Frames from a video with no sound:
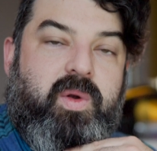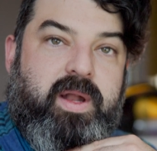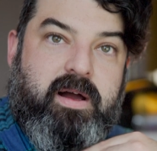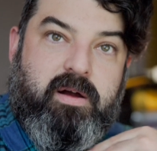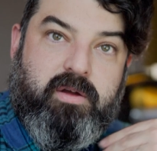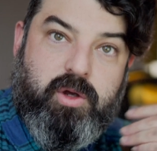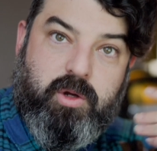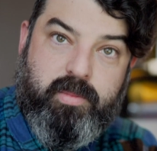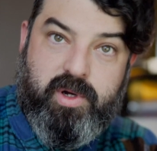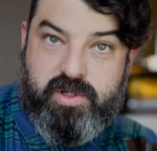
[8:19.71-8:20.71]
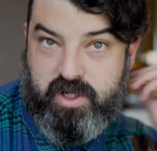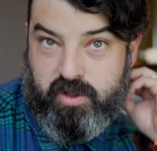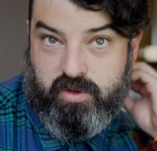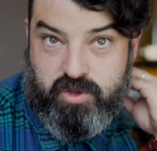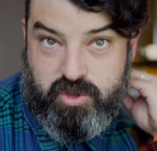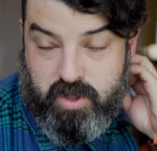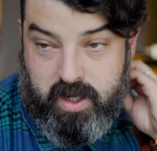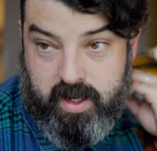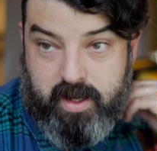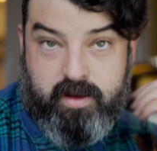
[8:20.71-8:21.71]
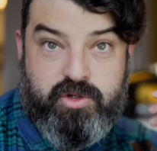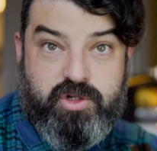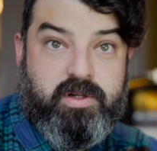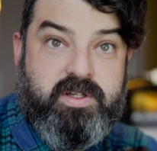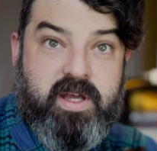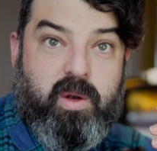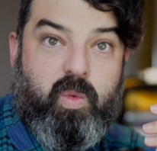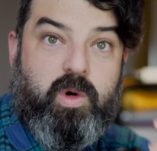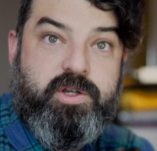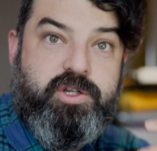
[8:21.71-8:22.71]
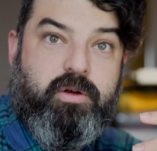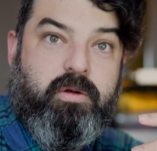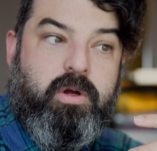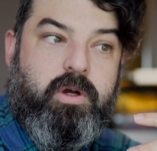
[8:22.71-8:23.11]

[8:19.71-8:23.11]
on how you're composing your shot and what you're